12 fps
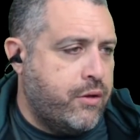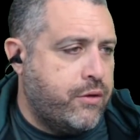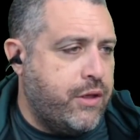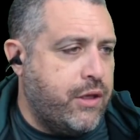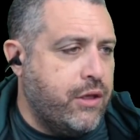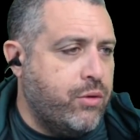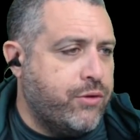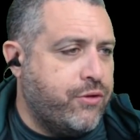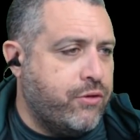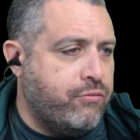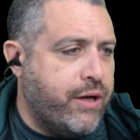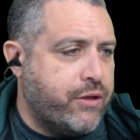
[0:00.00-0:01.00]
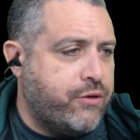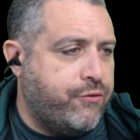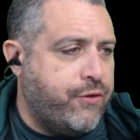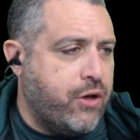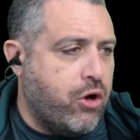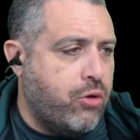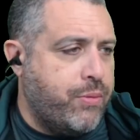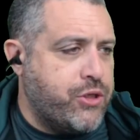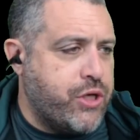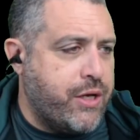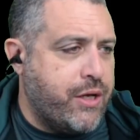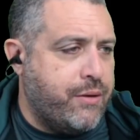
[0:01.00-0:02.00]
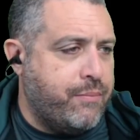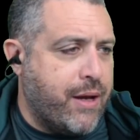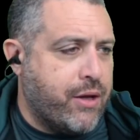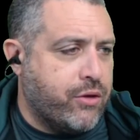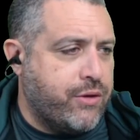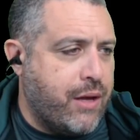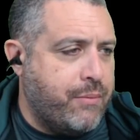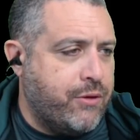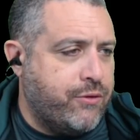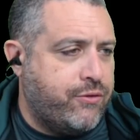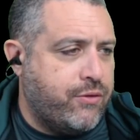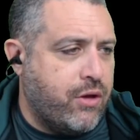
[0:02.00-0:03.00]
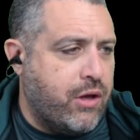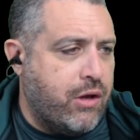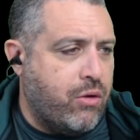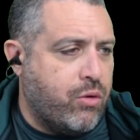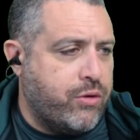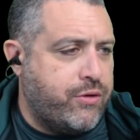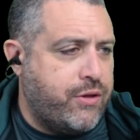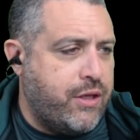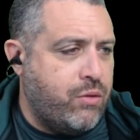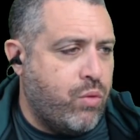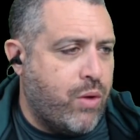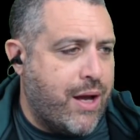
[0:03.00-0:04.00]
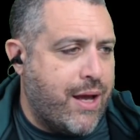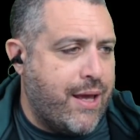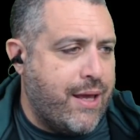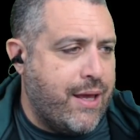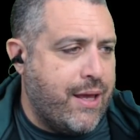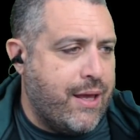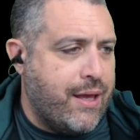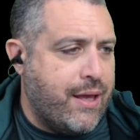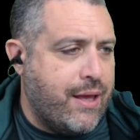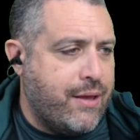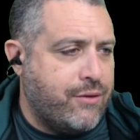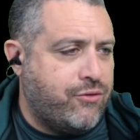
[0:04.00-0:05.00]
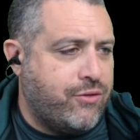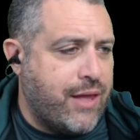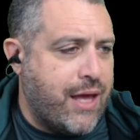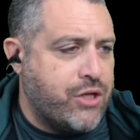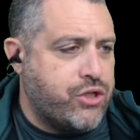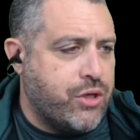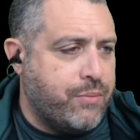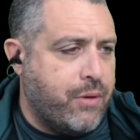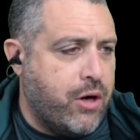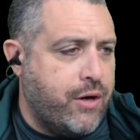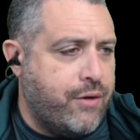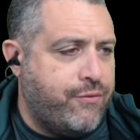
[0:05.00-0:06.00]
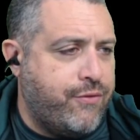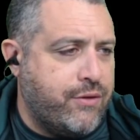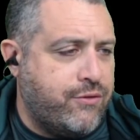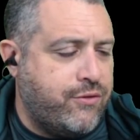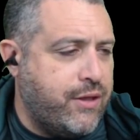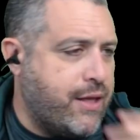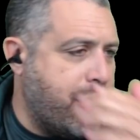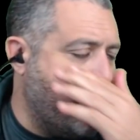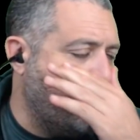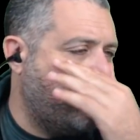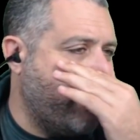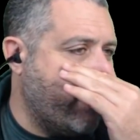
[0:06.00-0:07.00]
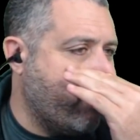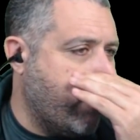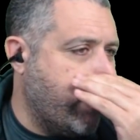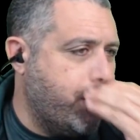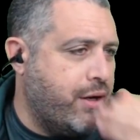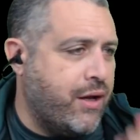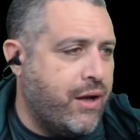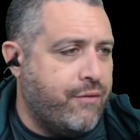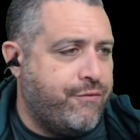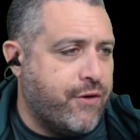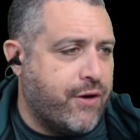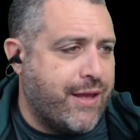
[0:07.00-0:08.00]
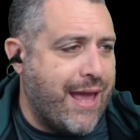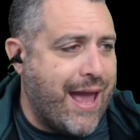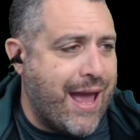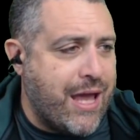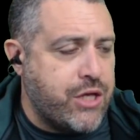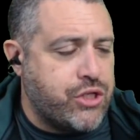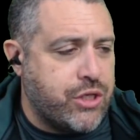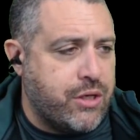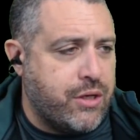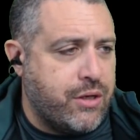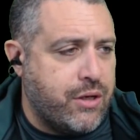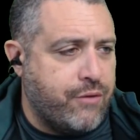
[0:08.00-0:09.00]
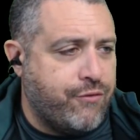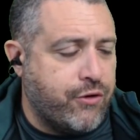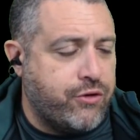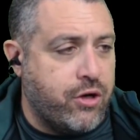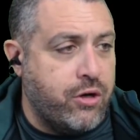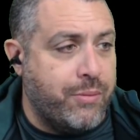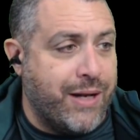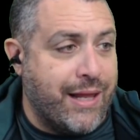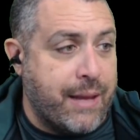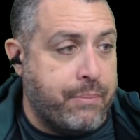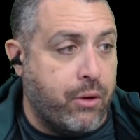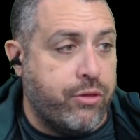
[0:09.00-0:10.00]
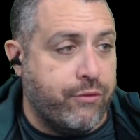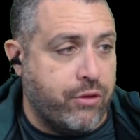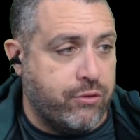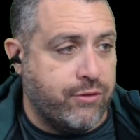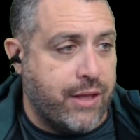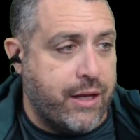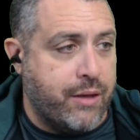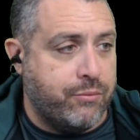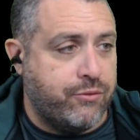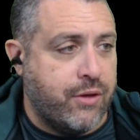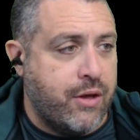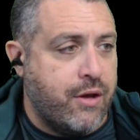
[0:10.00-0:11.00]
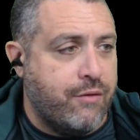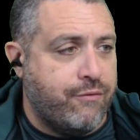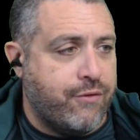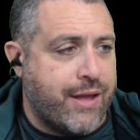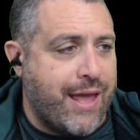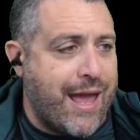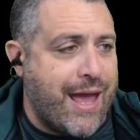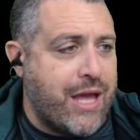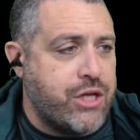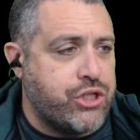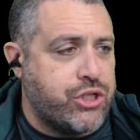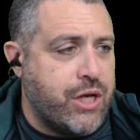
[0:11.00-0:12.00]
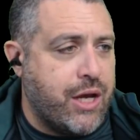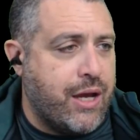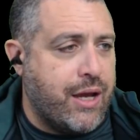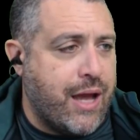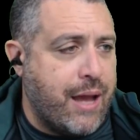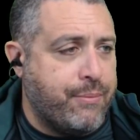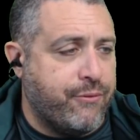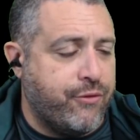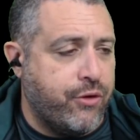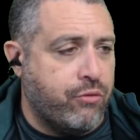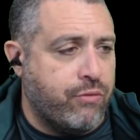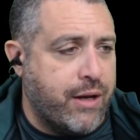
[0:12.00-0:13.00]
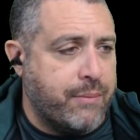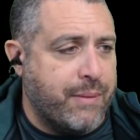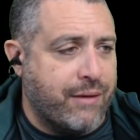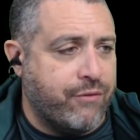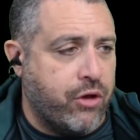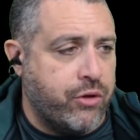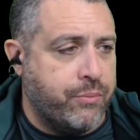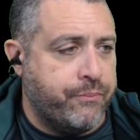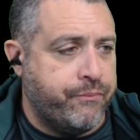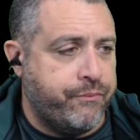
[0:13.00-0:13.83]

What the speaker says: D. Lewis and Riddick to fit OBJ and Michael Thomas, or TY/Amari to fit Zeke and Saquon. For cash, for tournament, I like both of those lineups. For cash, I prefer the running back volume.